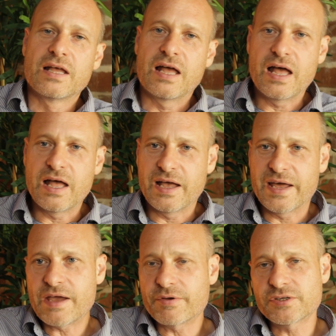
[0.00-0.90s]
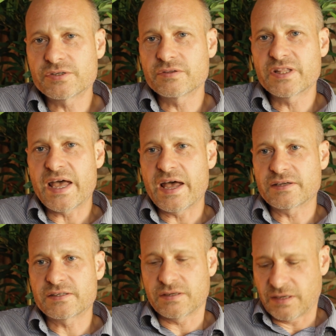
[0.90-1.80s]
An hour to do
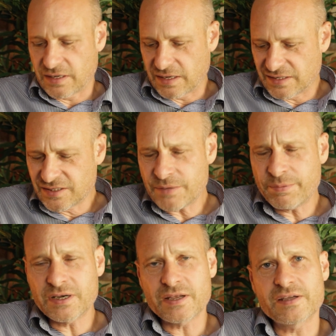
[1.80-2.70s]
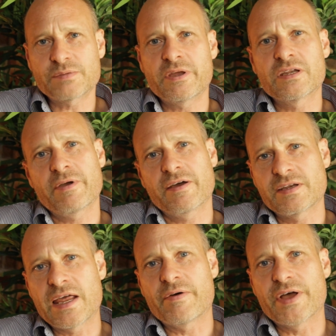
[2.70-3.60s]
that. Typically I spend about
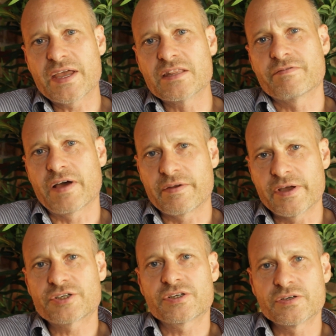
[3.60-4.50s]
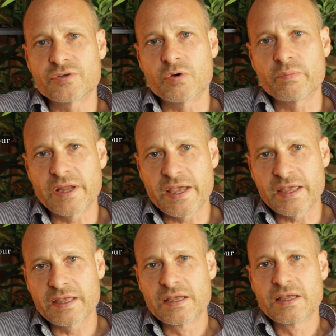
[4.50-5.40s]
an hour in the valuation normally.